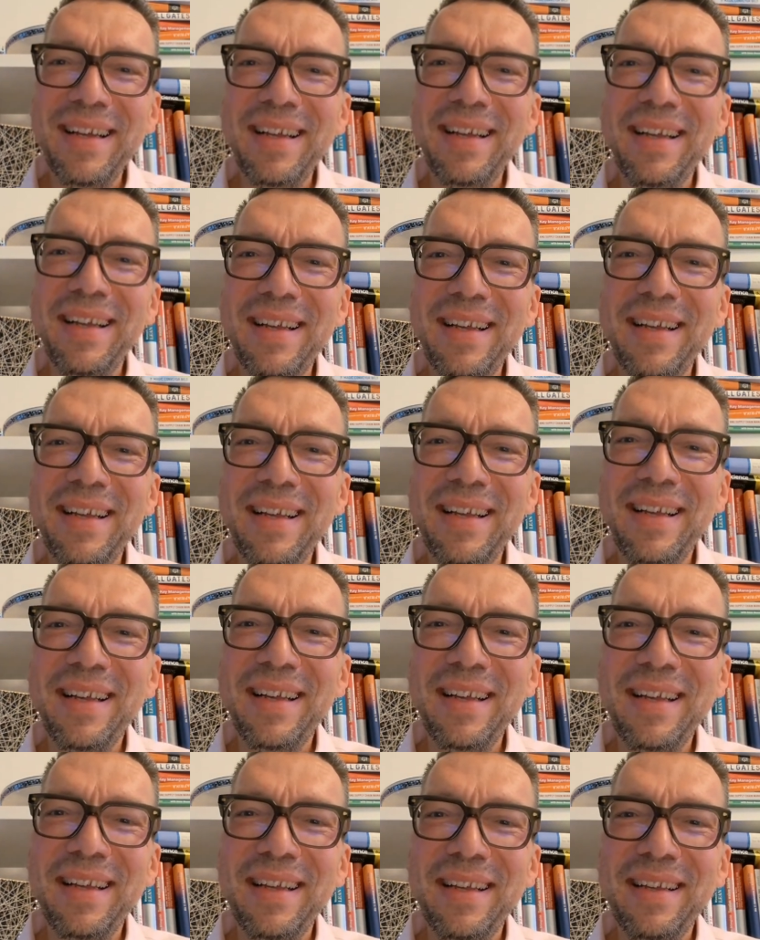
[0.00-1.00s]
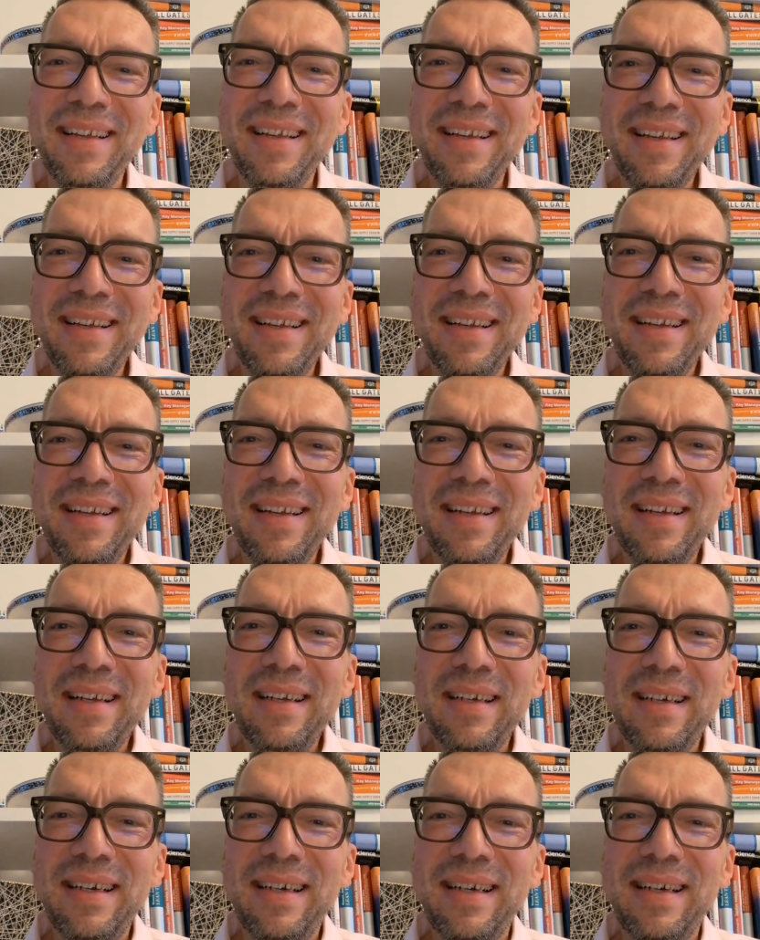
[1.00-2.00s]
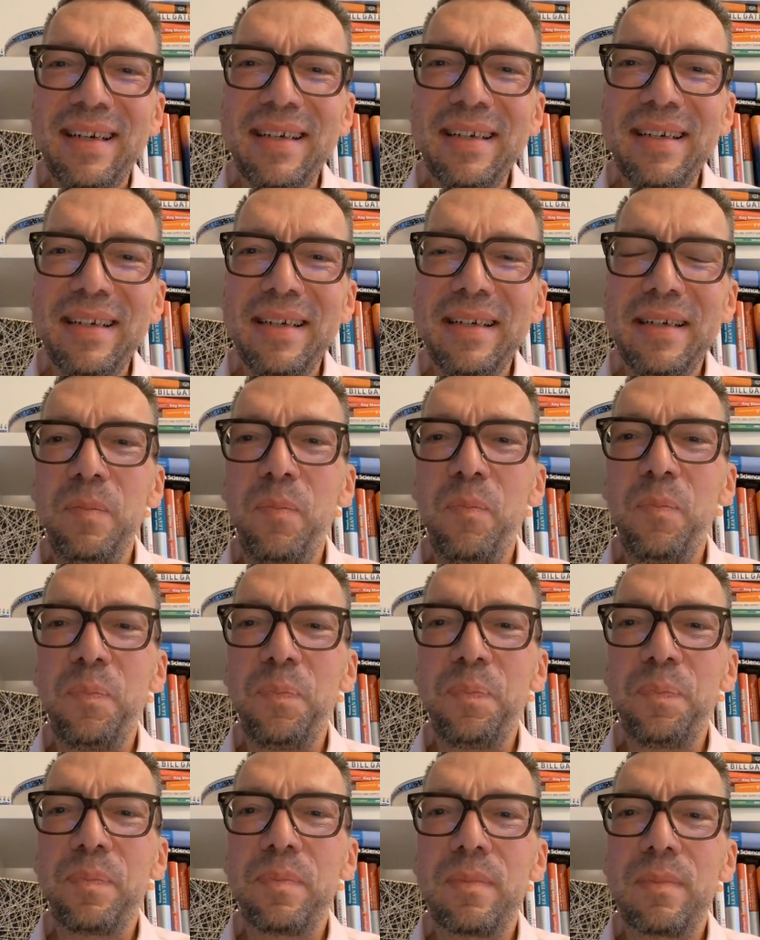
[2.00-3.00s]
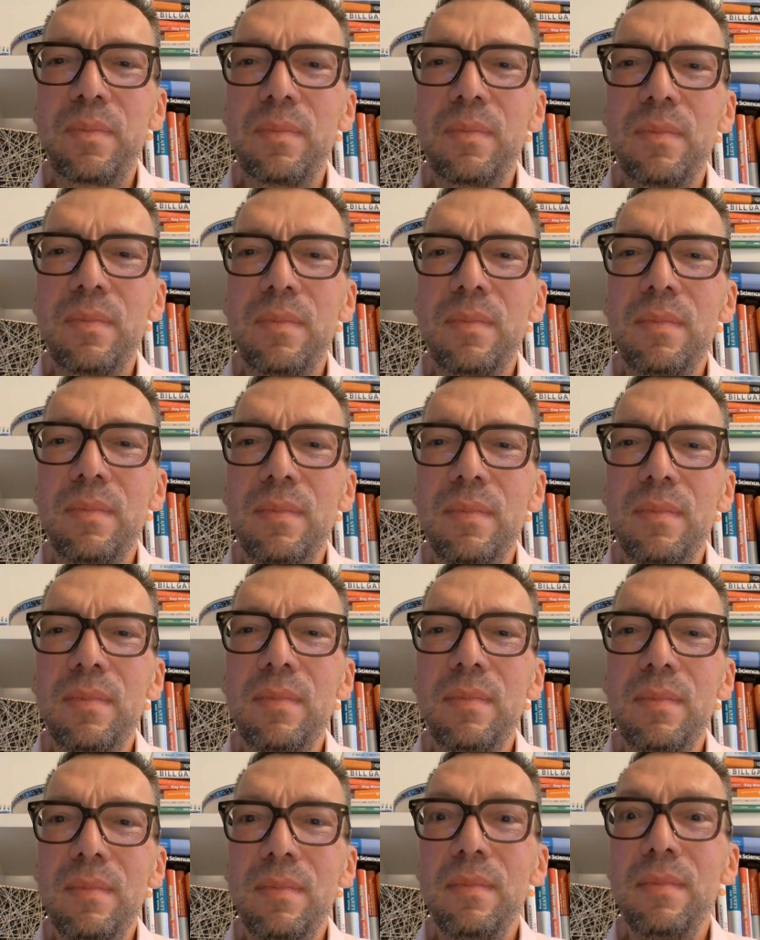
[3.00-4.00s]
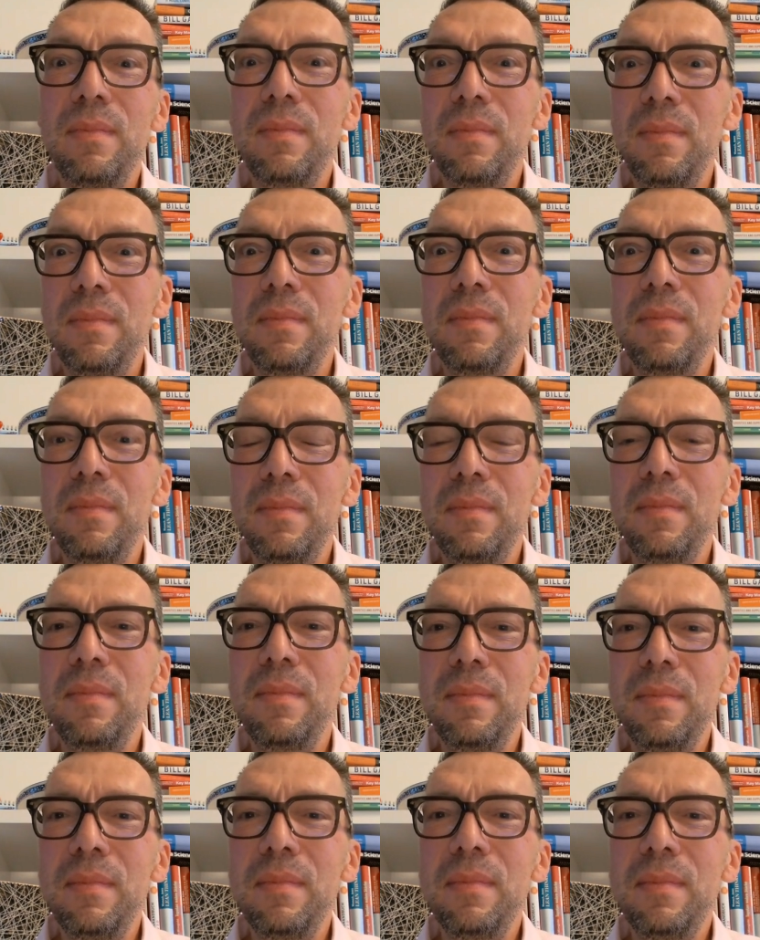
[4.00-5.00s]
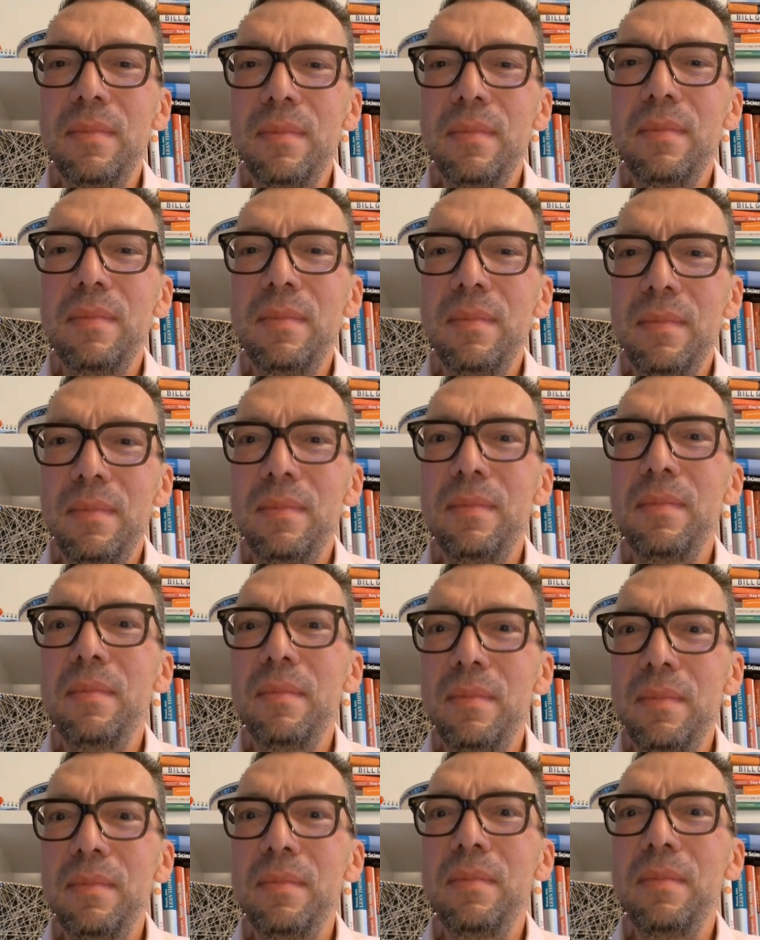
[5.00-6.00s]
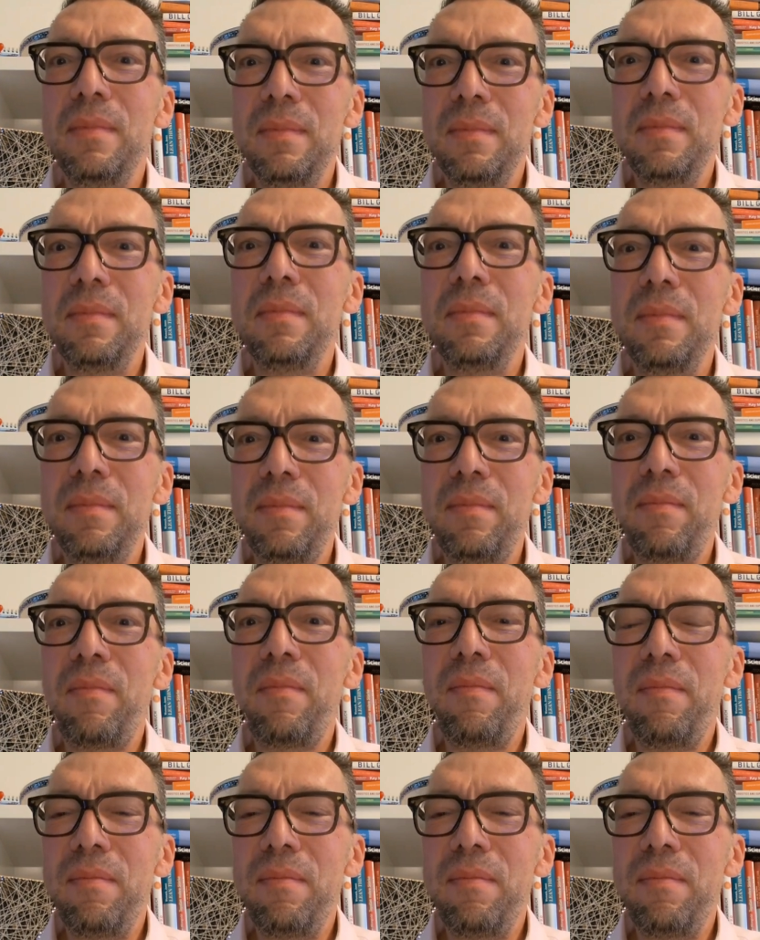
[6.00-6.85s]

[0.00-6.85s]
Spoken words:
(silent)